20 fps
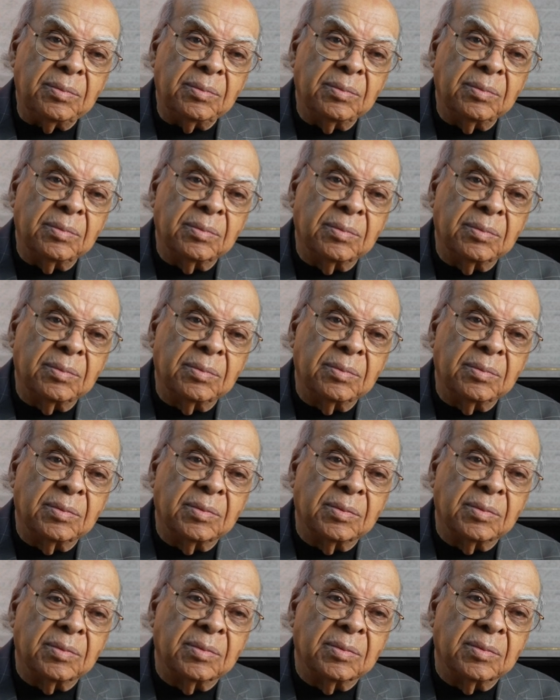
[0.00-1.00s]
DC
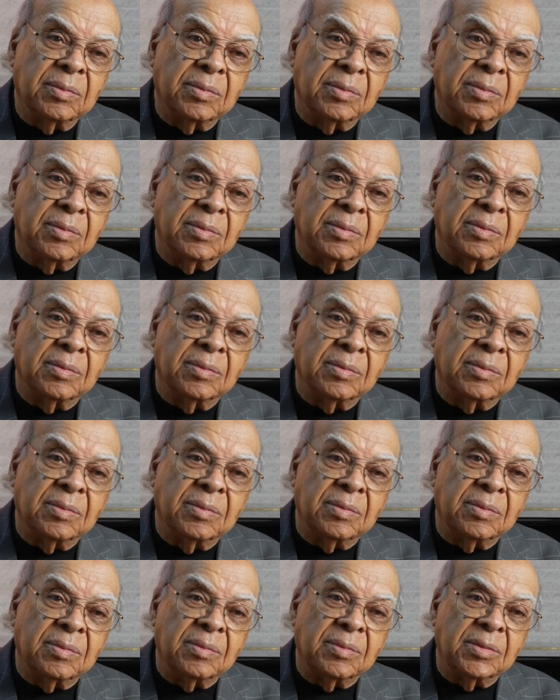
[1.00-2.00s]
and that those changes
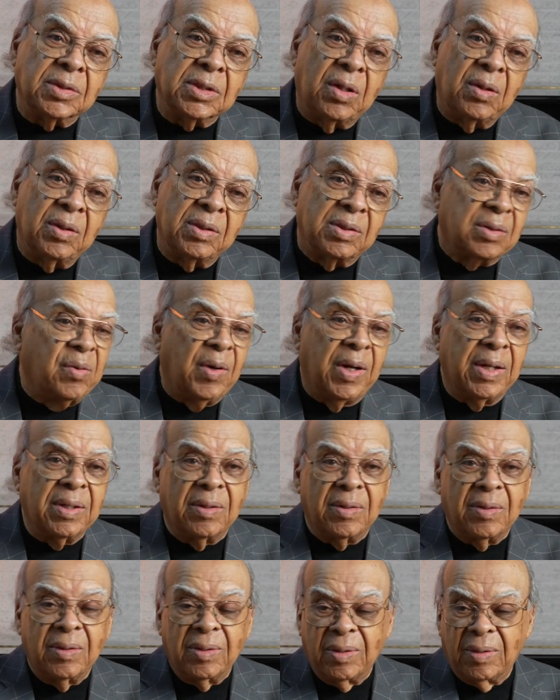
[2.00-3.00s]
down there? Oh, it's quite
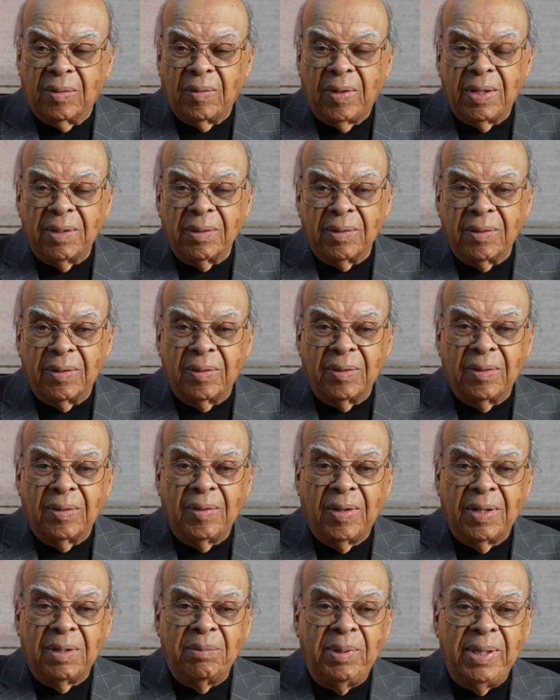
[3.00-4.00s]
quite a,
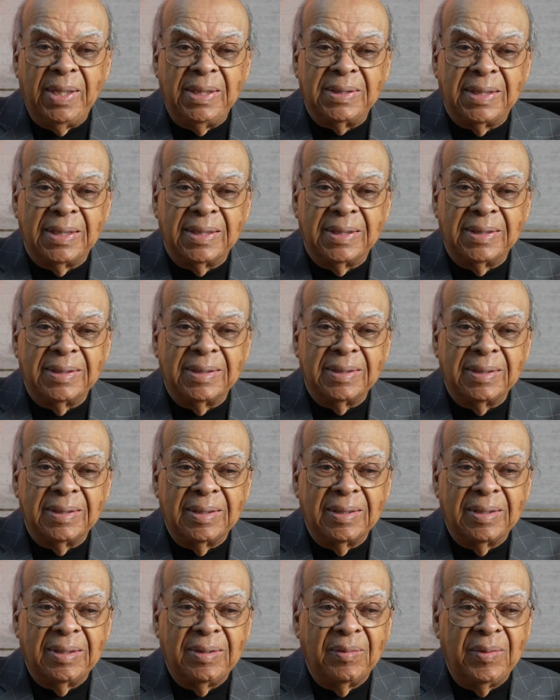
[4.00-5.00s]
quite amazing
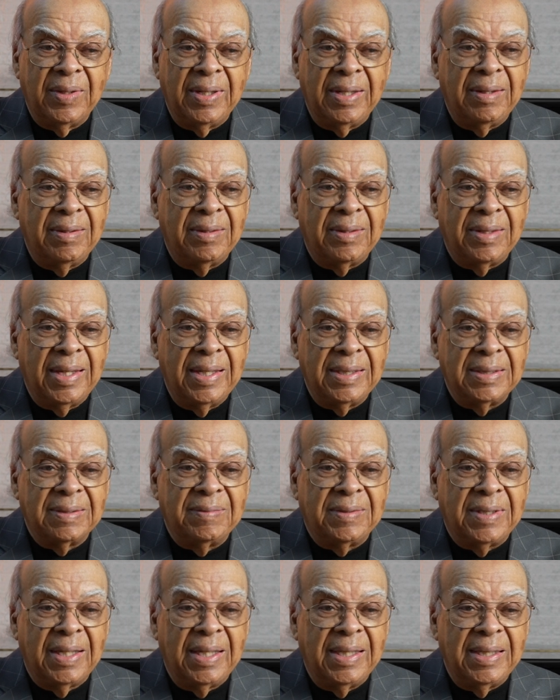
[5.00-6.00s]
the way that things
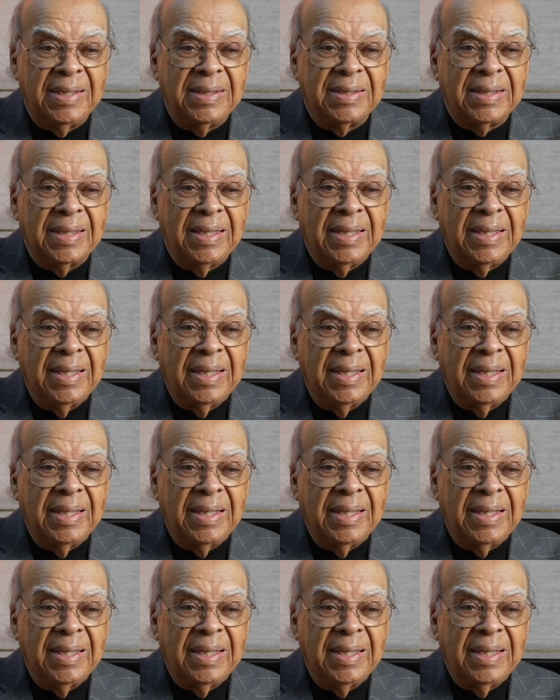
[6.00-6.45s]
have changed.